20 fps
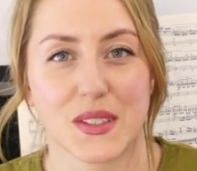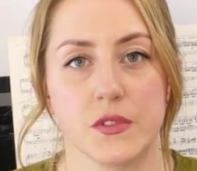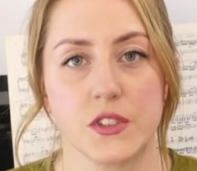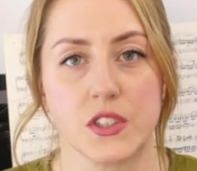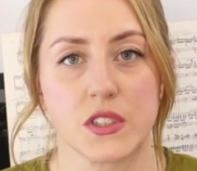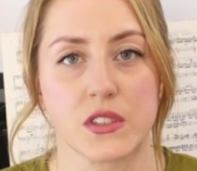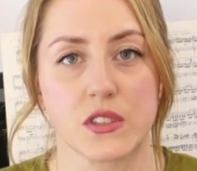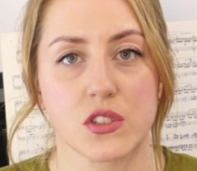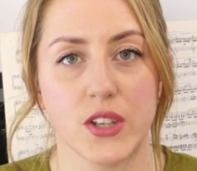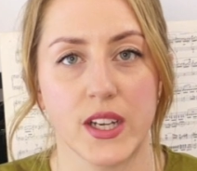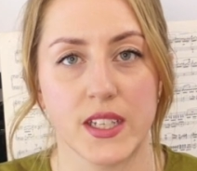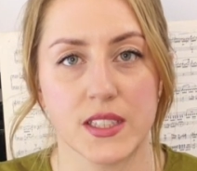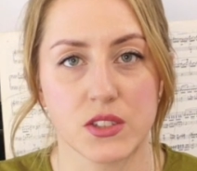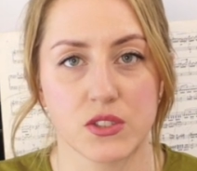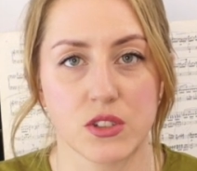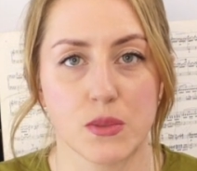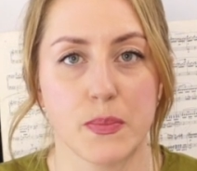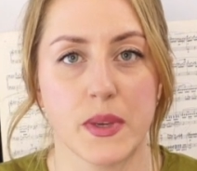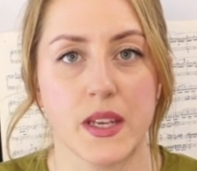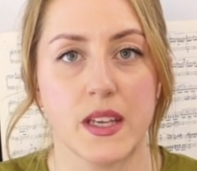You could try
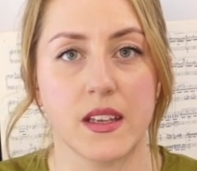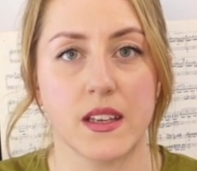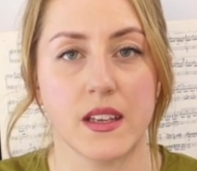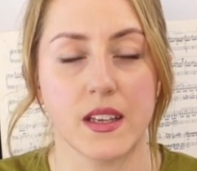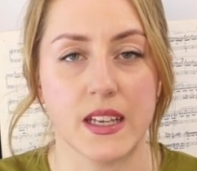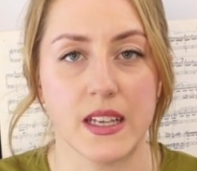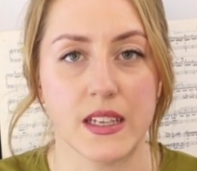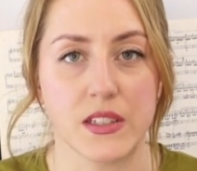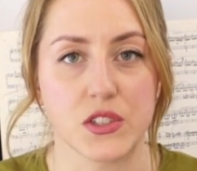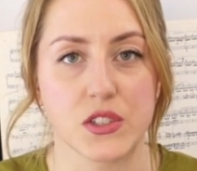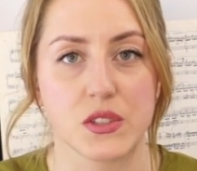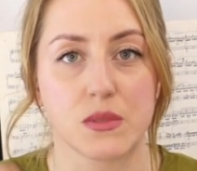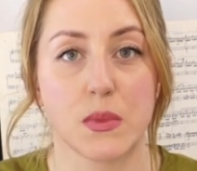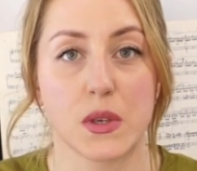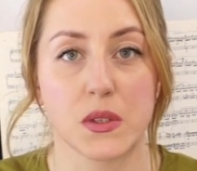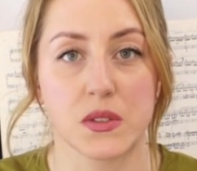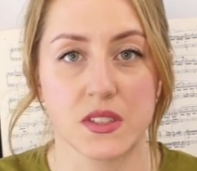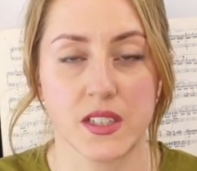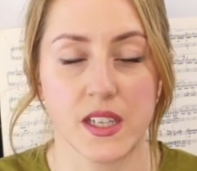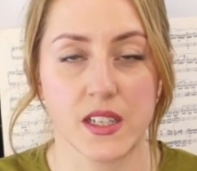to repeat each
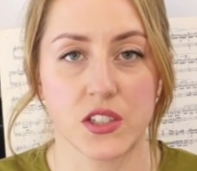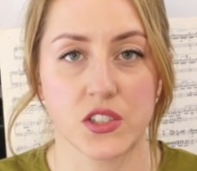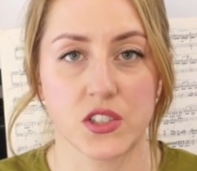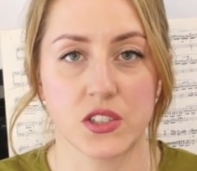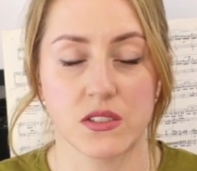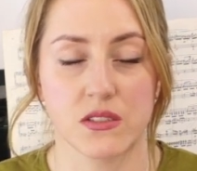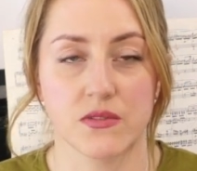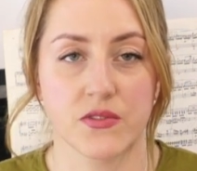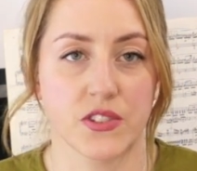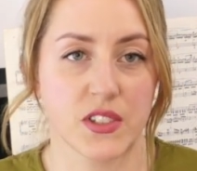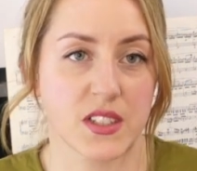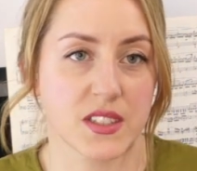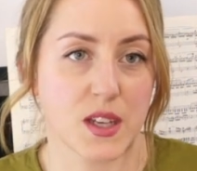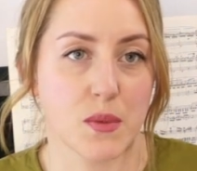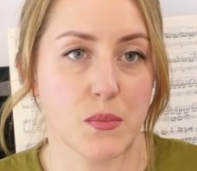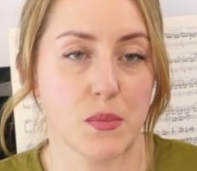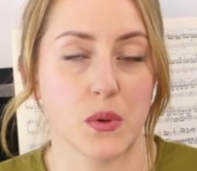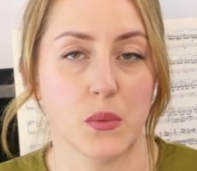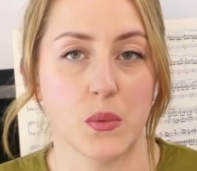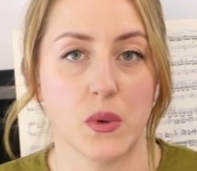small section, for
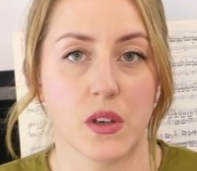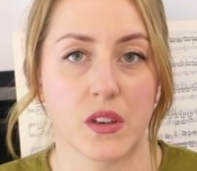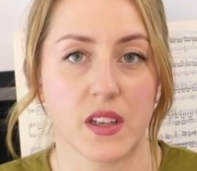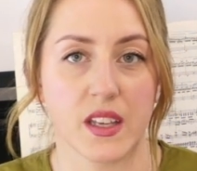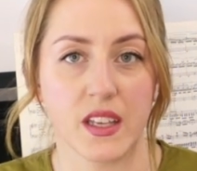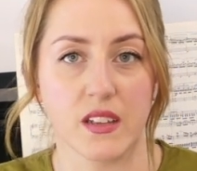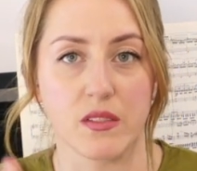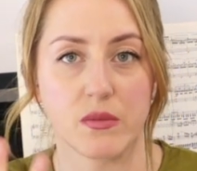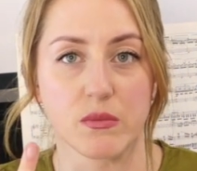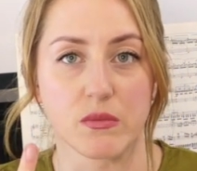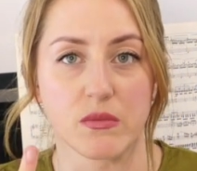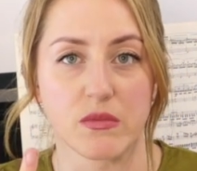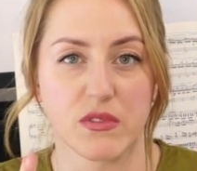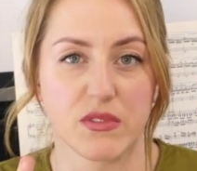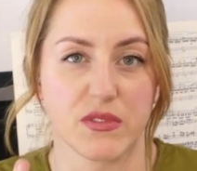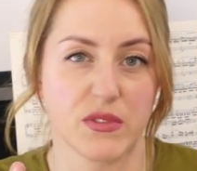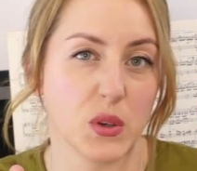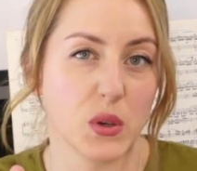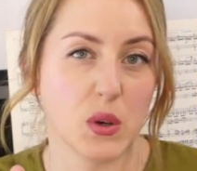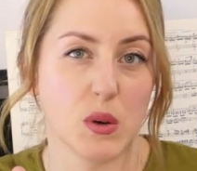example working
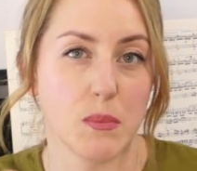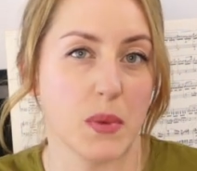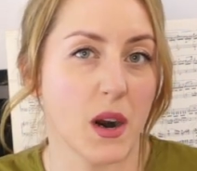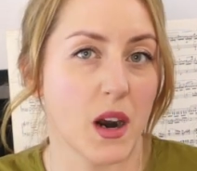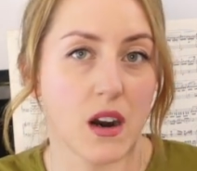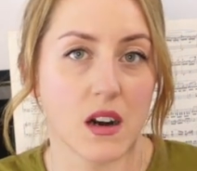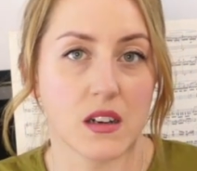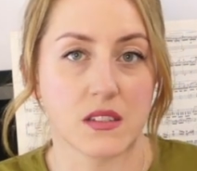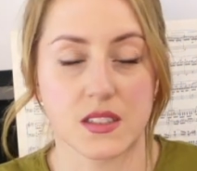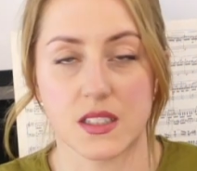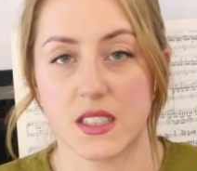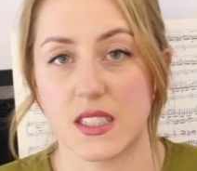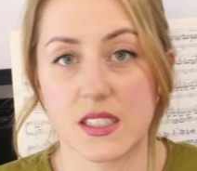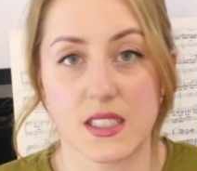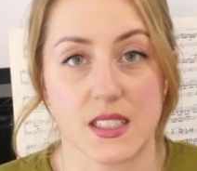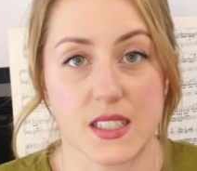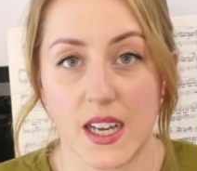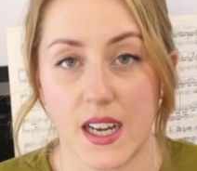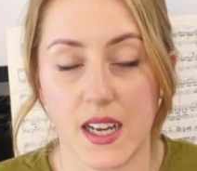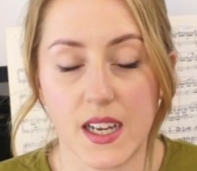4 bars at
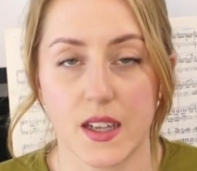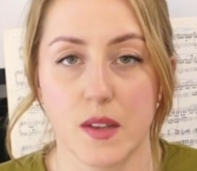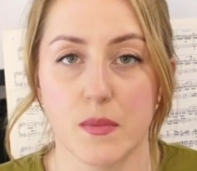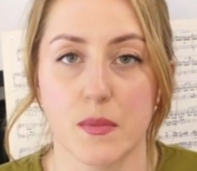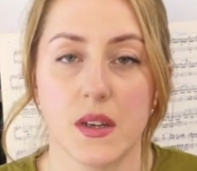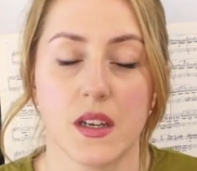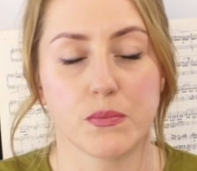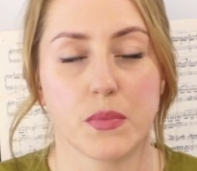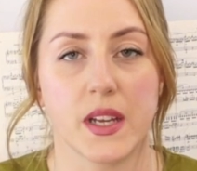a time.